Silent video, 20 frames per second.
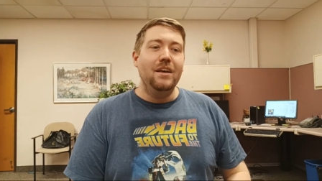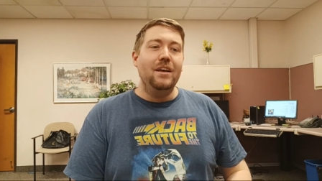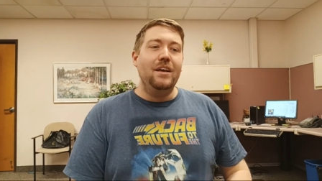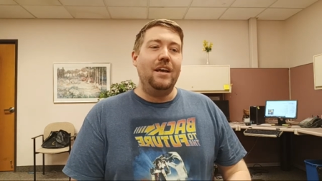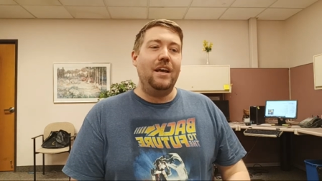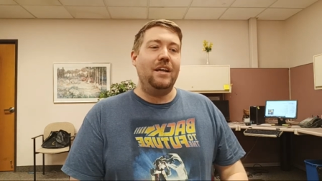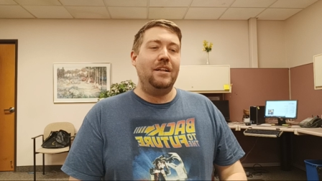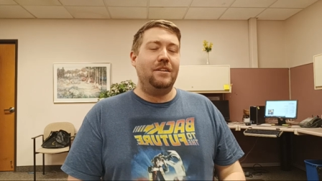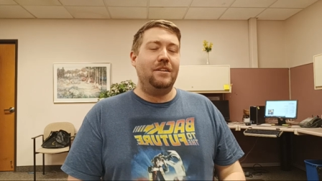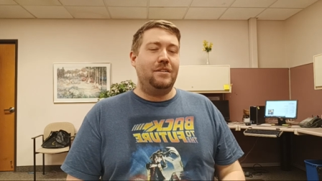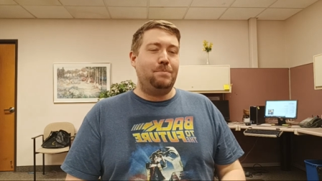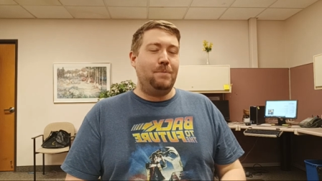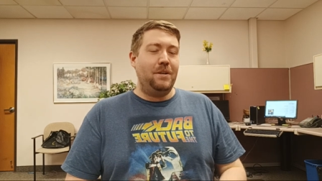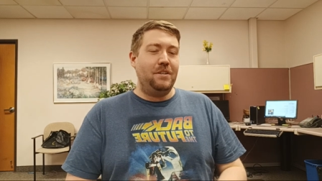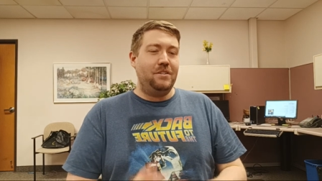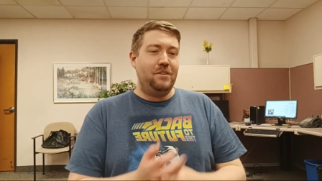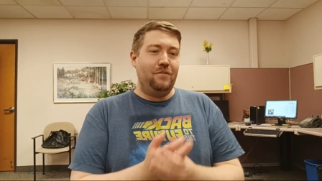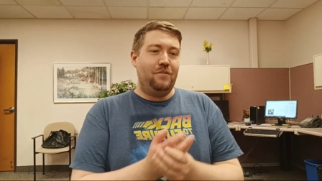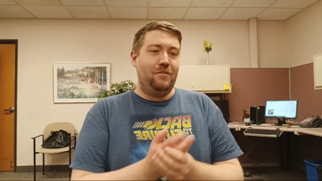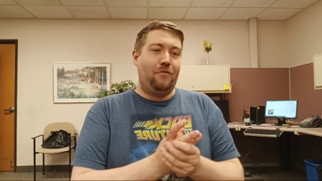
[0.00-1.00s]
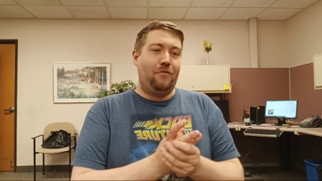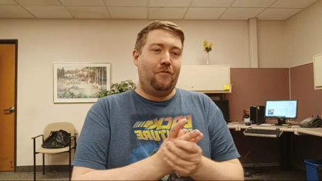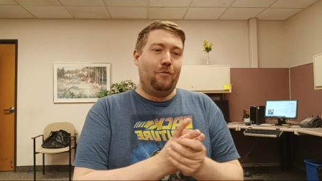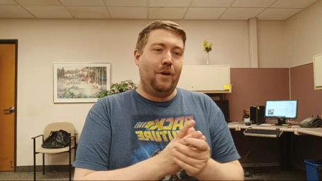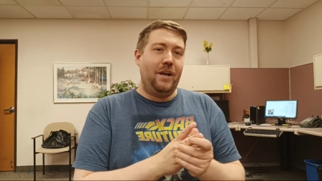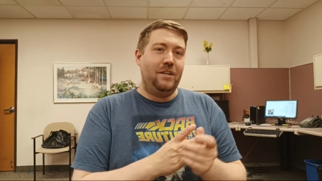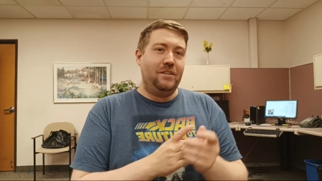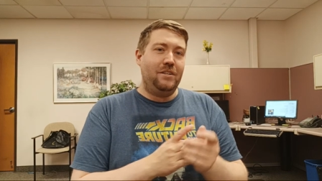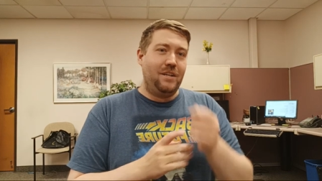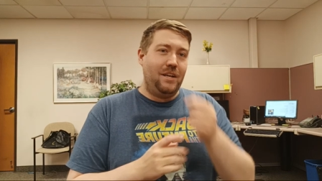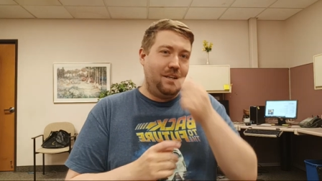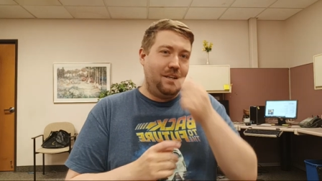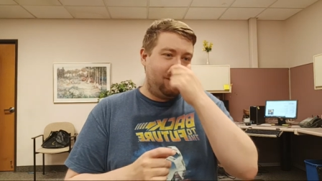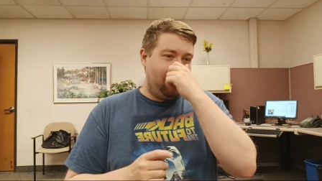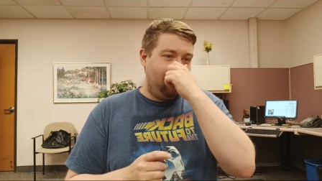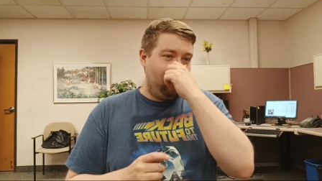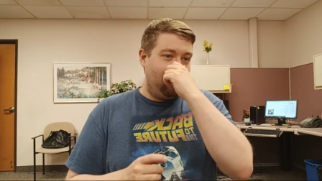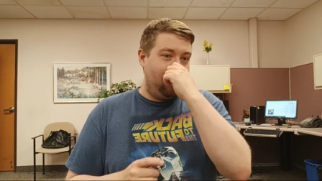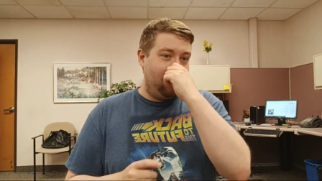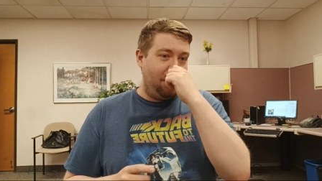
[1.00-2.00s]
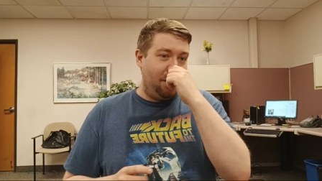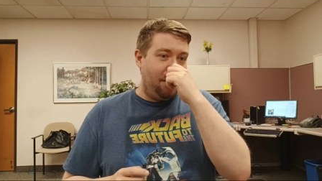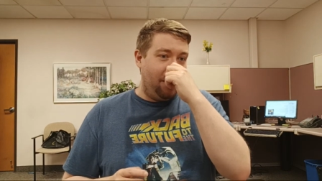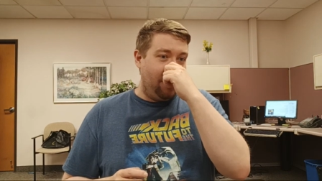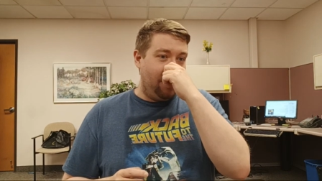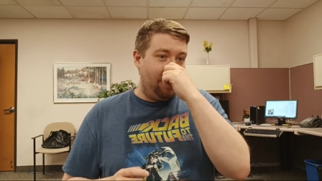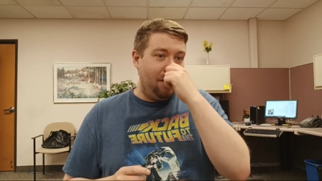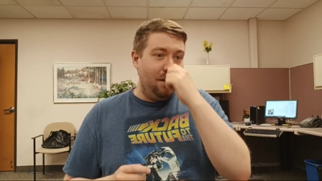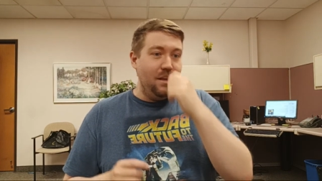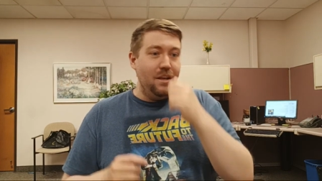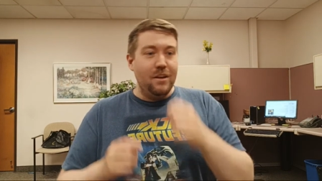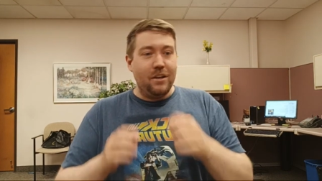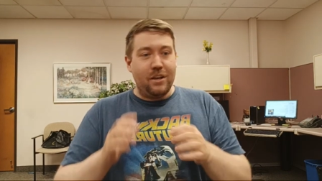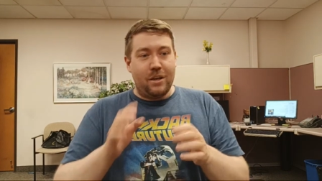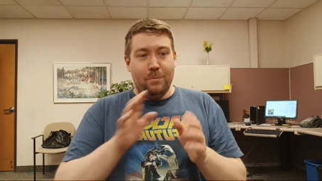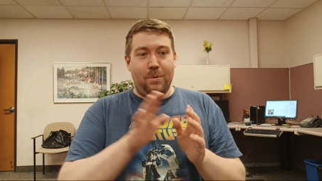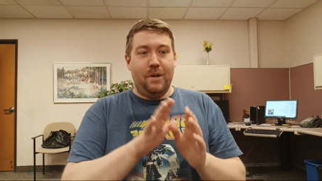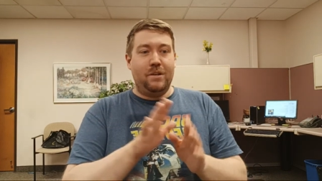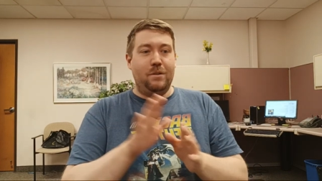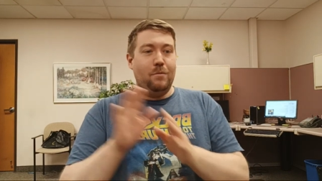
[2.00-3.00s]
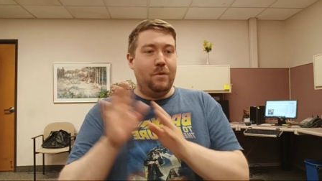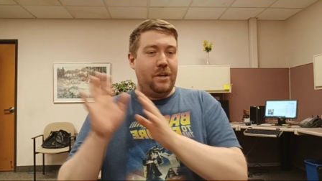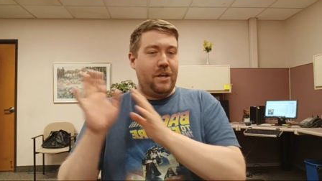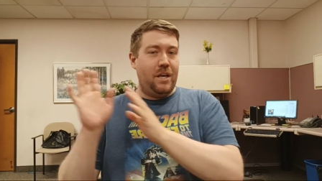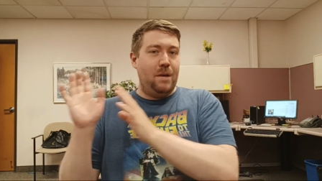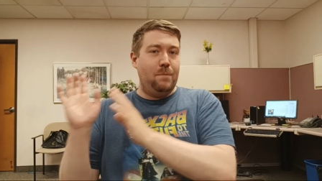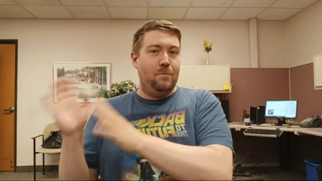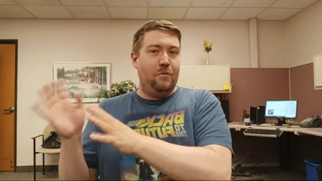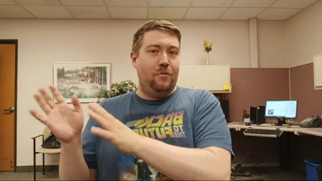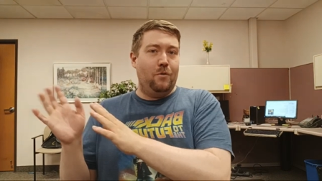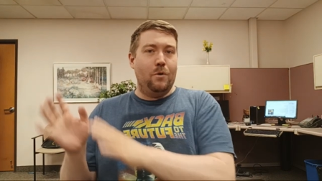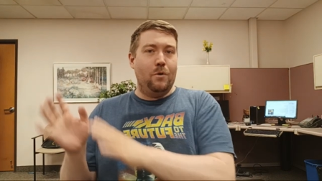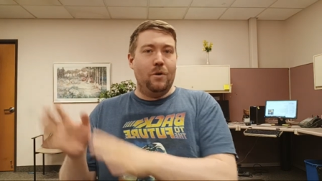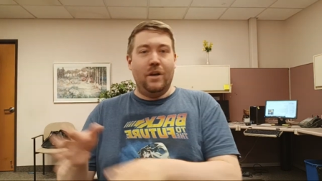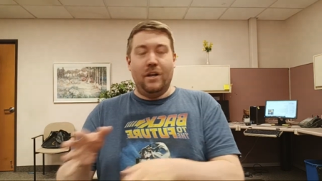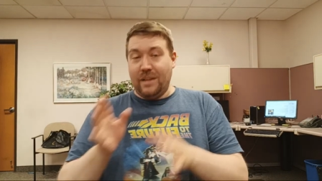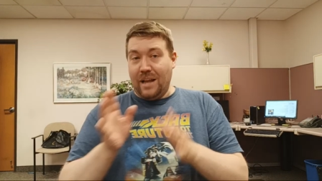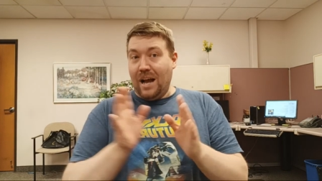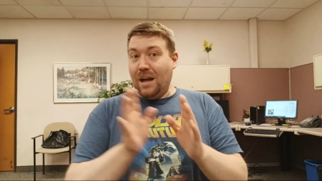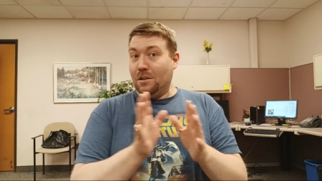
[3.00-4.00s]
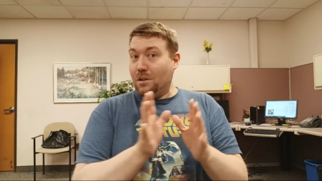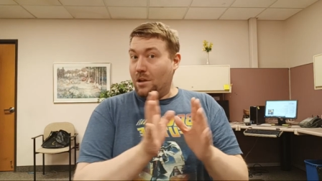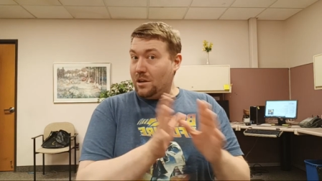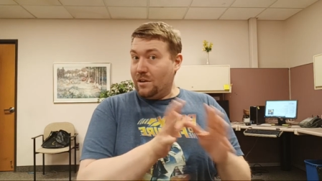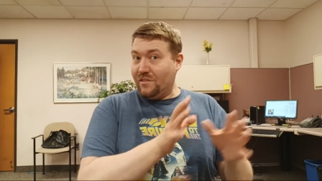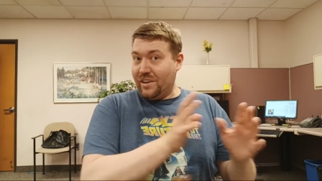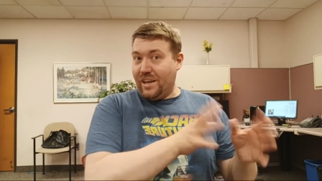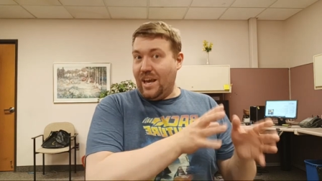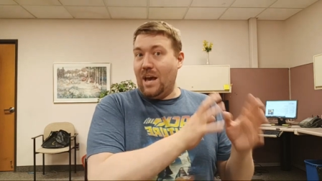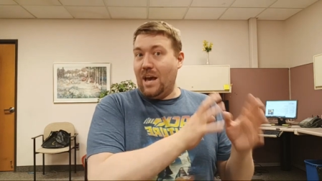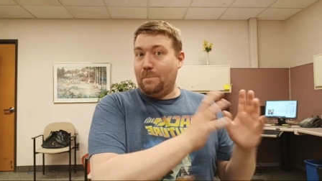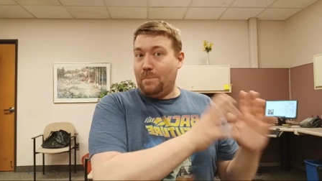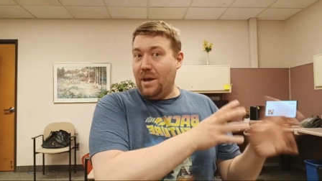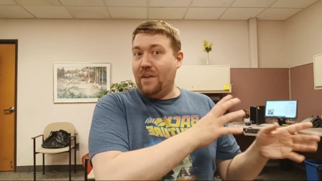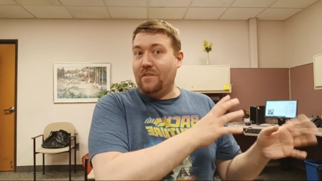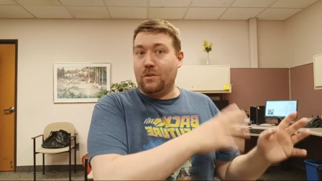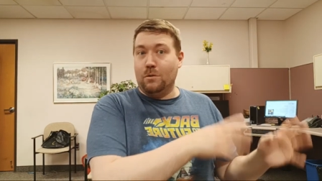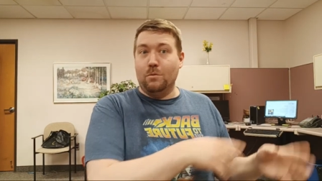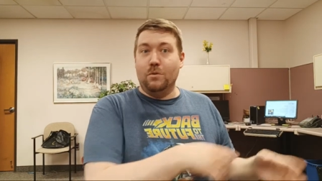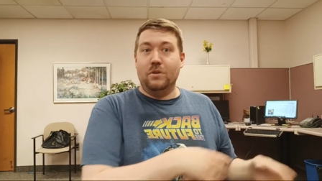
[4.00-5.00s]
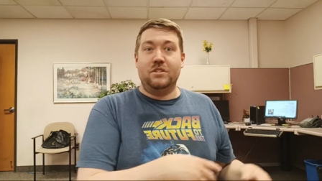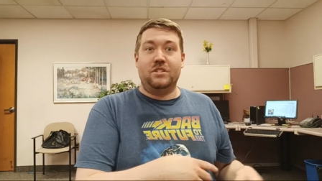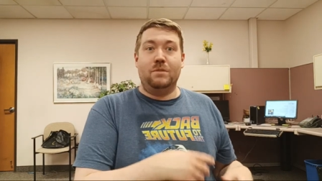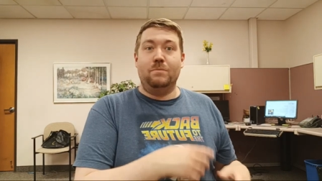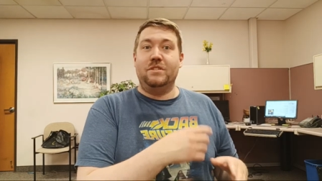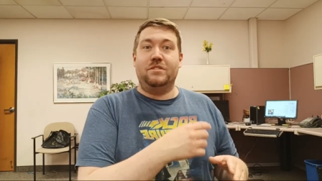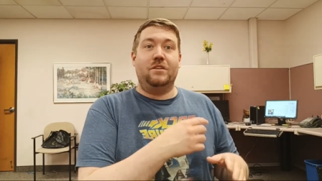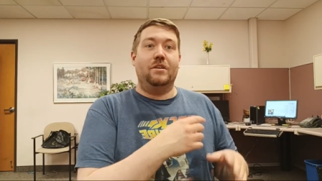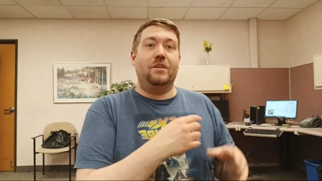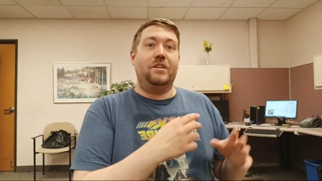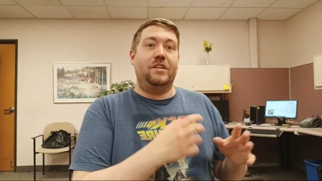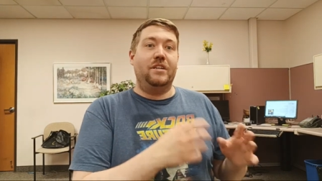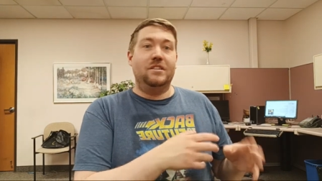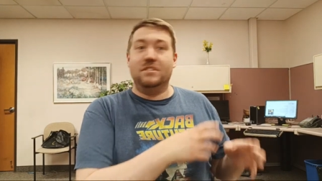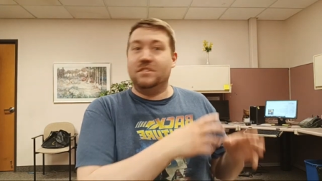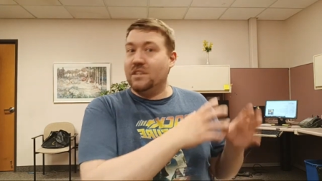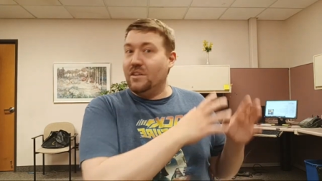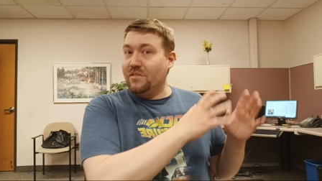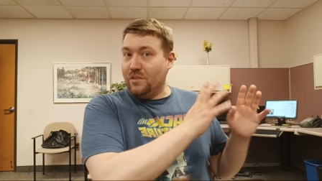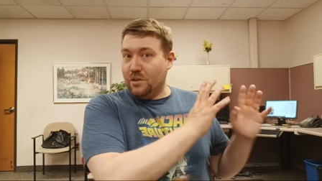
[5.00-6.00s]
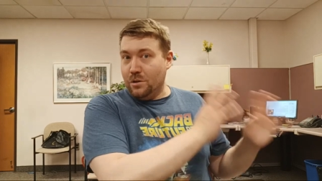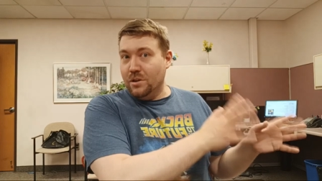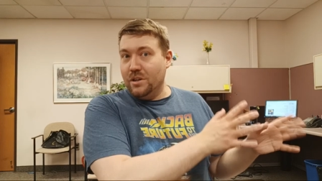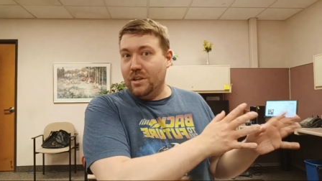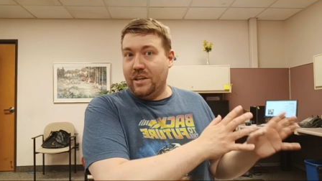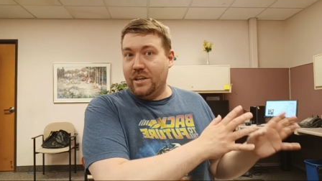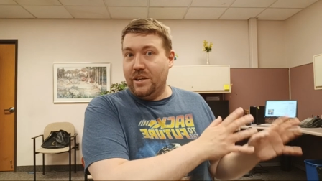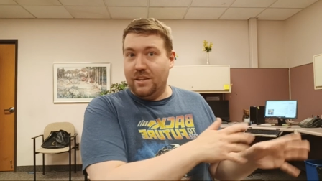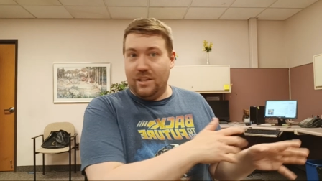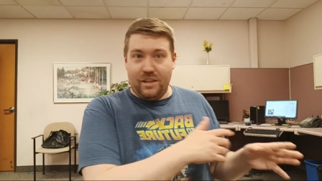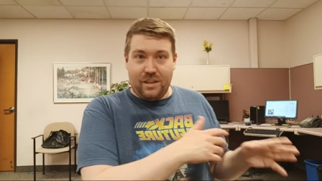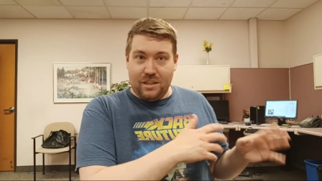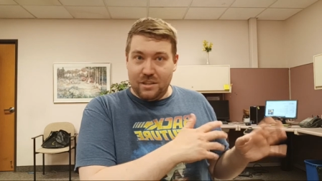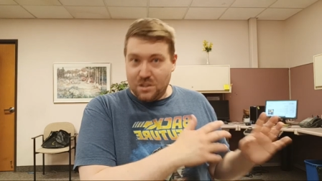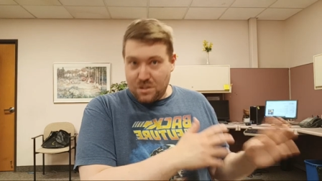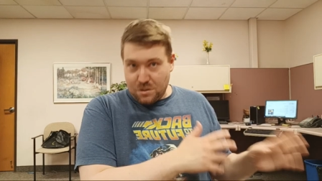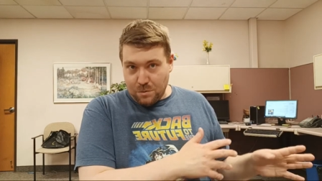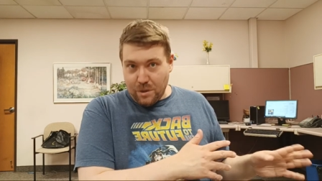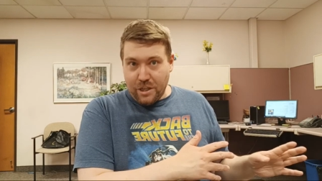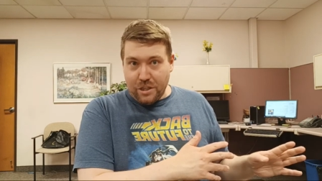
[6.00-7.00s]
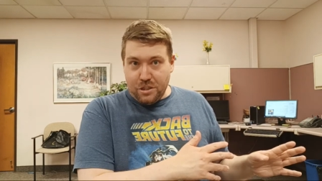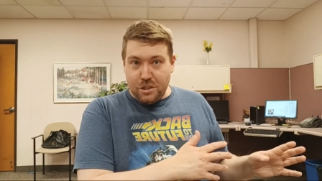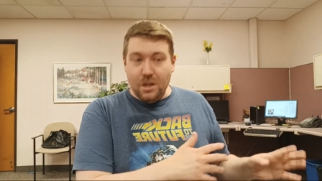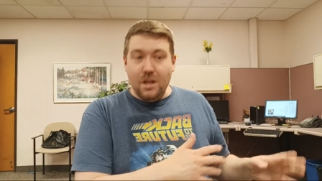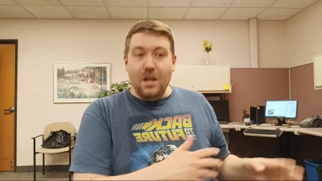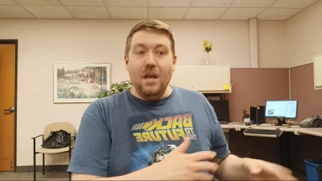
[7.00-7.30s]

and especially for the franchise it was in compared to what came before it and how long of a gap afterwards till we started getting stuff good again like on switch